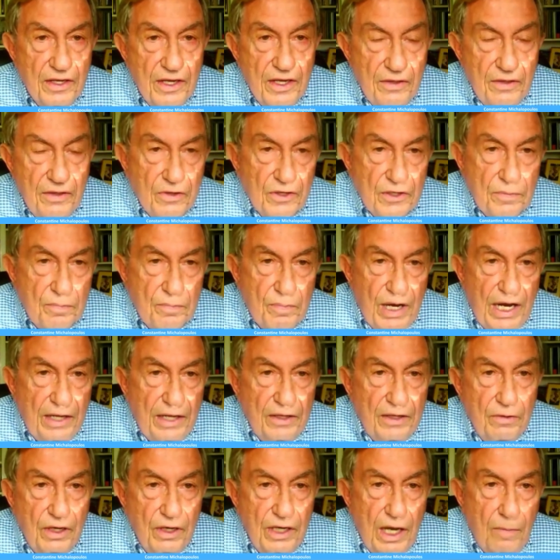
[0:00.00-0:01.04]
it was
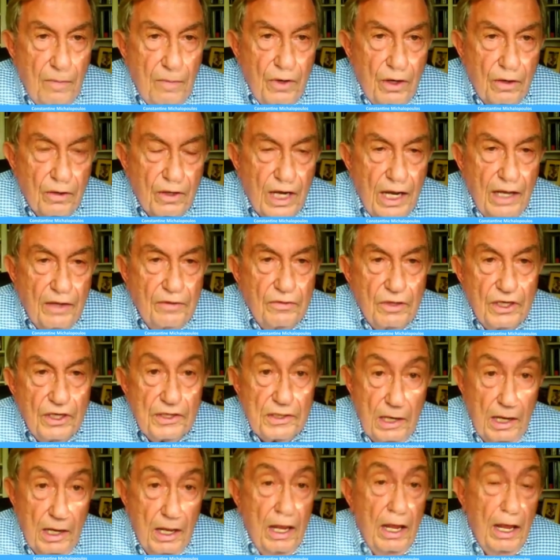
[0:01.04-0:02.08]
spread to a number of
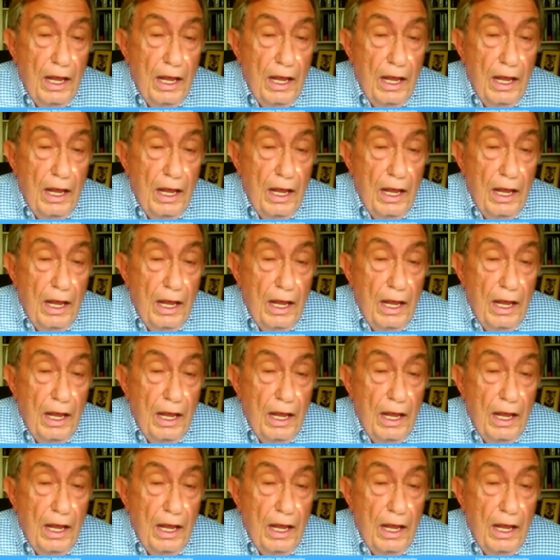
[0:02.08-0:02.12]
countries.